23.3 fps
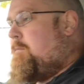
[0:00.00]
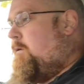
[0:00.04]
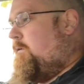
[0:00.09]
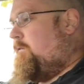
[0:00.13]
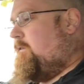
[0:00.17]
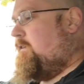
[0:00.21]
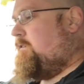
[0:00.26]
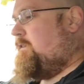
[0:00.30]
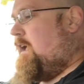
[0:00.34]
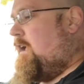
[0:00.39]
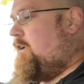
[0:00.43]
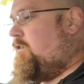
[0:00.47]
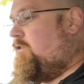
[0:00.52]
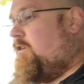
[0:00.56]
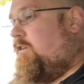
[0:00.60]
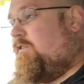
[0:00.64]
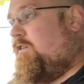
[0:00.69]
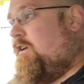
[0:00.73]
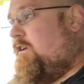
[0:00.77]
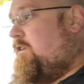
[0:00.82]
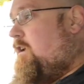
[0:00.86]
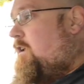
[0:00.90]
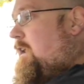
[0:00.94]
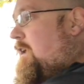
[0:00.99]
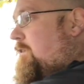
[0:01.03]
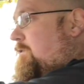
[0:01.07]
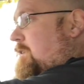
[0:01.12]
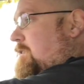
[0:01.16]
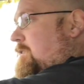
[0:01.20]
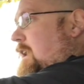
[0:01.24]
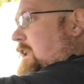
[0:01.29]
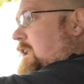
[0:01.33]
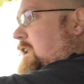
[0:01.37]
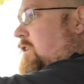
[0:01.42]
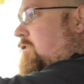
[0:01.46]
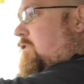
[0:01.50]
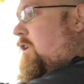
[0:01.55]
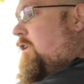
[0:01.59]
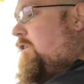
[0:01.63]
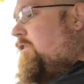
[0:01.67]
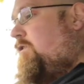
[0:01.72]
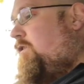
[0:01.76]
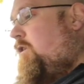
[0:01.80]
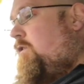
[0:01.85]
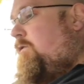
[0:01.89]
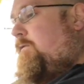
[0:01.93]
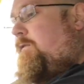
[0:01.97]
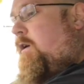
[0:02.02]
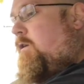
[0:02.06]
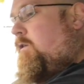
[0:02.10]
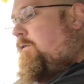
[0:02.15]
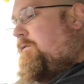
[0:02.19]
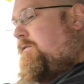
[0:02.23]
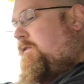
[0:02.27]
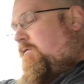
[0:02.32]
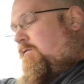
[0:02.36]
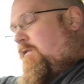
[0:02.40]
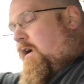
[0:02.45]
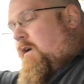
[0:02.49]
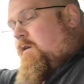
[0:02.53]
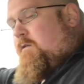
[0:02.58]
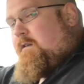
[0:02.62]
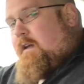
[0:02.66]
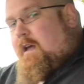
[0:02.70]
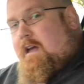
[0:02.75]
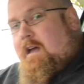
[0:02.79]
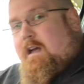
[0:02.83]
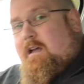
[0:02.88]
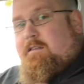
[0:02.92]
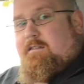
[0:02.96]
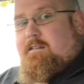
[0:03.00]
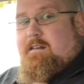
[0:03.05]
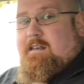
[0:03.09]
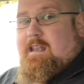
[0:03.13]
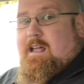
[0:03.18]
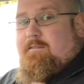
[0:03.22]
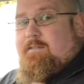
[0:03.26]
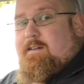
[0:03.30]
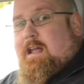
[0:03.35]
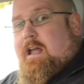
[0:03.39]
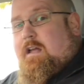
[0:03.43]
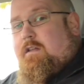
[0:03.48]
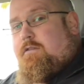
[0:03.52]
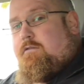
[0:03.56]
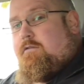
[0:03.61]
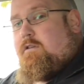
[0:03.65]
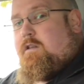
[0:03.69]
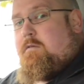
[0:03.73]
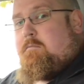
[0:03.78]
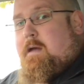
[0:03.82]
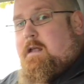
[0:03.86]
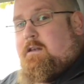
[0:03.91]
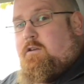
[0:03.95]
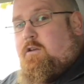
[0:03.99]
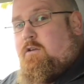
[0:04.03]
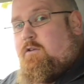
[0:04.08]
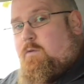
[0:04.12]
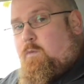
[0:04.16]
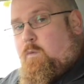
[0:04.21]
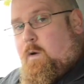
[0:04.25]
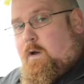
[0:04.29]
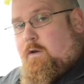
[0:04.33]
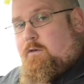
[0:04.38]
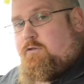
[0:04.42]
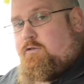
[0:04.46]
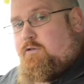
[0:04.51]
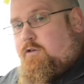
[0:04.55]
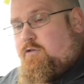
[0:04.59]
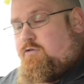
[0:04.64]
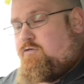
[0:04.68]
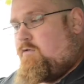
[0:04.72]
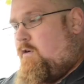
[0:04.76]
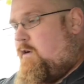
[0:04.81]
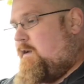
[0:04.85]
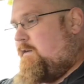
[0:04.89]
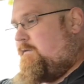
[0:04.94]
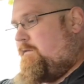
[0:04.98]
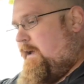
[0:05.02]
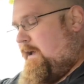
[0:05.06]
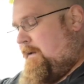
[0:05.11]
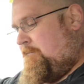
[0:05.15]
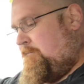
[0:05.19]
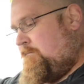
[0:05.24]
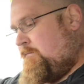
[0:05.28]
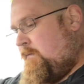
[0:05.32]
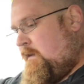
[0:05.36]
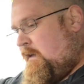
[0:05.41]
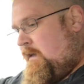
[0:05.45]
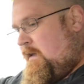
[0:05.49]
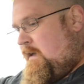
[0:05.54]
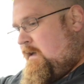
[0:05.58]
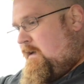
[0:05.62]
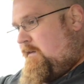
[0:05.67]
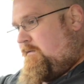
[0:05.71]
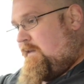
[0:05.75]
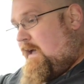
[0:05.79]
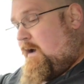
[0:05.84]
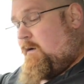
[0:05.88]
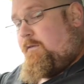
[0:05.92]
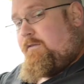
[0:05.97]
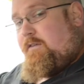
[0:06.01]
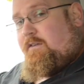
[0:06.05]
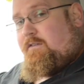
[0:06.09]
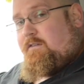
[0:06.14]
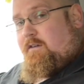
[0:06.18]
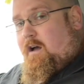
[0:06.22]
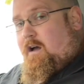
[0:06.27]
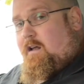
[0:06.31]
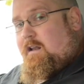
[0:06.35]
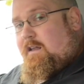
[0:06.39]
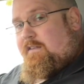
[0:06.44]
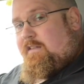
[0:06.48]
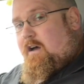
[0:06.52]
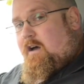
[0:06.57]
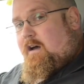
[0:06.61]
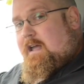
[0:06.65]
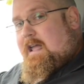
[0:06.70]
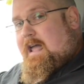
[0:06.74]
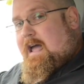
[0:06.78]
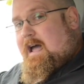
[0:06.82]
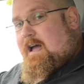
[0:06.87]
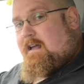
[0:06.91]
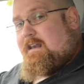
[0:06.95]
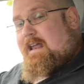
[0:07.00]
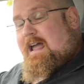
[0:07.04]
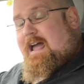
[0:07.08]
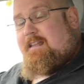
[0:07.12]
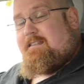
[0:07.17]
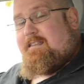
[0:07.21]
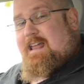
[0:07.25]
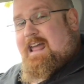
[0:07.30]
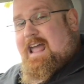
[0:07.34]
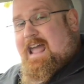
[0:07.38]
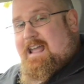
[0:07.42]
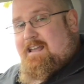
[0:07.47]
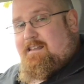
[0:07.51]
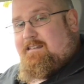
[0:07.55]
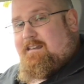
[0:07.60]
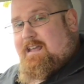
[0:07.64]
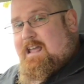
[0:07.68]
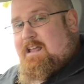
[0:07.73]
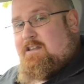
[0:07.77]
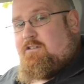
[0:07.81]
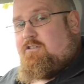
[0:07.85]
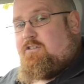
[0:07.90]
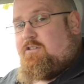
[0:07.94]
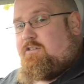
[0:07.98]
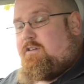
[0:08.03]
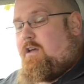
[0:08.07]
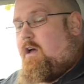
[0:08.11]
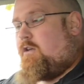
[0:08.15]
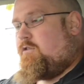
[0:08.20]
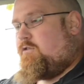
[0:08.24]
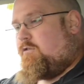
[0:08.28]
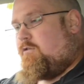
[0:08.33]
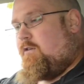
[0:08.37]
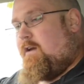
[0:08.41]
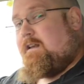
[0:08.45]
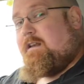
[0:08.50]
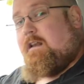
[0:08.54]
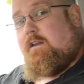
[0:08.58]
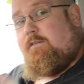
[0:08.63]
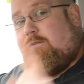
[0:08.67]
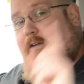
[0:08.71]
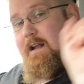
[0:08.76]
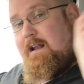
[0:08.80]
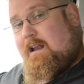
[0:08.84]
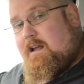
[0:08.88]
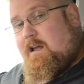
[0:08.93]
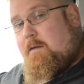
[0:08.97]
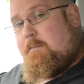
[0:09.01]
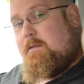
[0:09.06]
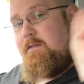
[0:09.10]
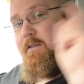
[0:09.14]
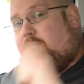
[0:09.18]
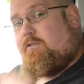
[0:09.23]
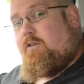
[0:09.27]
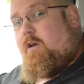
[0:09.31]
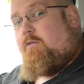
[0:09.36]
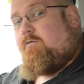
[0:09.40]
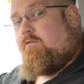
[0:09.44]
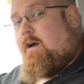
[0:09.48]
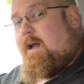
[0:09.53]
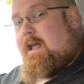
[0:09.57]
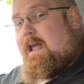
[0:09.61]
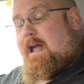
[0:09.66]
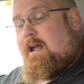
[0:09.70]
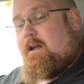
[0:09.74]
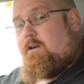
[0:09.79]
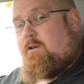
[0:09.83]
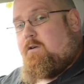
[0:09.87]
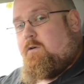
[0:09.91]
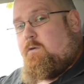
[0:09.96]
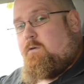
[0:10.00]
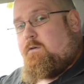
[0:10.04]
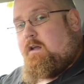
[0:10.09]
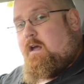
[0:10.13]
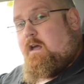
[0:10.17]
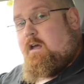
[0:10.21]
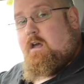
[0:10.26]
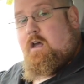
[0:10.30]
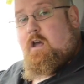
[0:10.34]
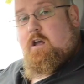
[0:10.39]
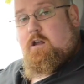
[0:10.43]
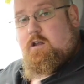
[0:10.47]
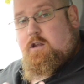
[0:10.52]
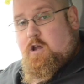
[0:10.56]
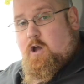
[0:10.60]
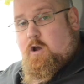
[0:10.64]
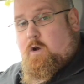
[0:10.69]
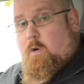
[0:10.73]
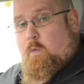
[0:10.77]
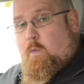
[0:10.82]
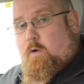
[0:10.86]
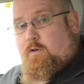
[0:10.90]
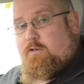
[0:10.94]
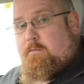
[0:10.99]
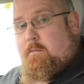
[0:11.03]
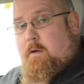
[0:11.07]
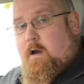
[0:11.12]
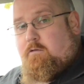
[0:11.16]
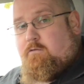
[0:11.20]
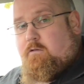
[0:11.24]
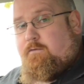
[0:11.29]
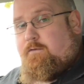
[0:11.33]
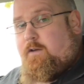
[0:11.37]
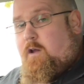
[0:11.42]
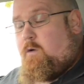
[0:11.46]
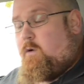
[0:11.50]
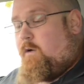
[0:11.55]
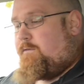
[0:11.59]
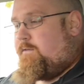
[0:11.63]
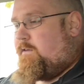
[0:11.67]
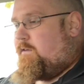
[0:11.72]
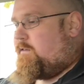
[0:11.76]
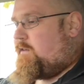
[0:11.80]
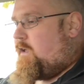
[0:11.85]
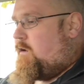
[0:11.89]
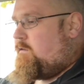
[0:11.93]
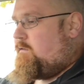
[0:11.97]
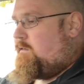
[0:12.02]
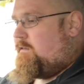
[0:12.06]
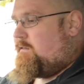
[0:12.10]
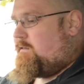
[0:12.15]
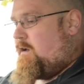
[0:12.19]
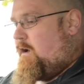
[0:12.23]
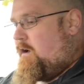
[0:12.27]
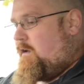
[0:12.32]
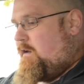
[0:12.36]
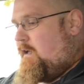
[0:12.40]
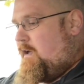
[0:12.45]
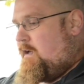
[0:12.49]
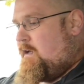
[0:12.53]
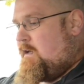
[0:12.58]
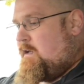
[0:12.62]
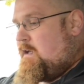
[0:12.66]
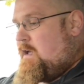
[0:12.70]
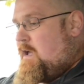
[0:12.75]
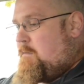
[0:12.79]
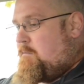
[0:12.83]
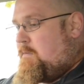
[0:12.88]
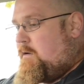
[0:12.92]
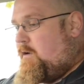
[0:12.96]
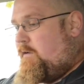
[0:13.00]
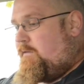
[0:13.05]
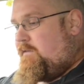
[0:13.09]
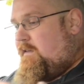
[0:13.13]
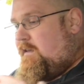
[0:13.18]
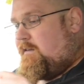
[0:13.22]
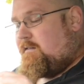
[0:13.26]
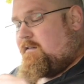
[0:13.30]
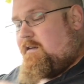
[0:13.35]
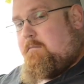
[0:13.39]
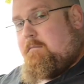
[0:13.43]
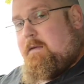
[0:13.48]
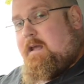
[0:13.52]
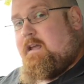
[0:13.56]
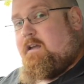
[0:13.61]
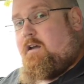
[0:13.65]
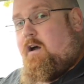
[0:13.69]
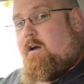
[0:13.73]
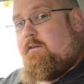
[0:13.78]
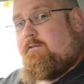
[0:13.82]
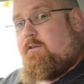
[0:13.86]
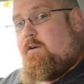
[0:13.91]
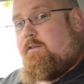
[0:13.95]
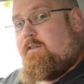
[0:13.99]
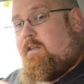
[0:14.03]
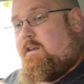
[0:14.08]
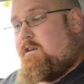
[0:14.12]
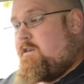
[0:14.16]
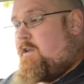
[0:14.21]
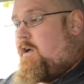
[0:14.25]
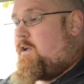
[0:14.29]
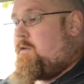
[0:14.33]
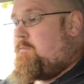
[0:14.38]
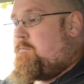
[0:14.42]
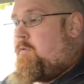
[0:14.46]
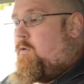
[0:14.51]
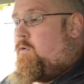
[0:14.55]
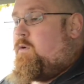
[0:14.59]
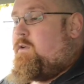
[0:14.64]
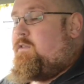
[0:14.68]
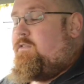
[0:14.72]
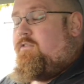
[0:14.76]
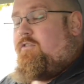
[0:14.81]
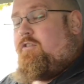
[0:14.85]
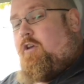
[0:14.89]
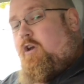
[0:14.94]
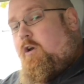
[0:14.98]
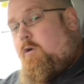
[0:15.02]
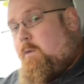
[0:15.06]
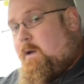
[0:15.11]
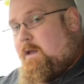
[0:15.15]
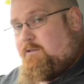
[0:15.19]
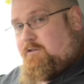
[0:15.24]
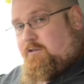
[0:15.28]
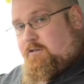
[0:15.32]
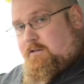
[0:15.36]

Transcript: on the dash, so you don't have to take your eyes too far off the road to navigate through the menus whilst you're driving. Now on the Scala that I had, it had the 8-inch touchscreen, and if you click up in the top right hand corner, you can watch my review of the Skoda Scala. But on this Kamiq, I've got the 9.2-inch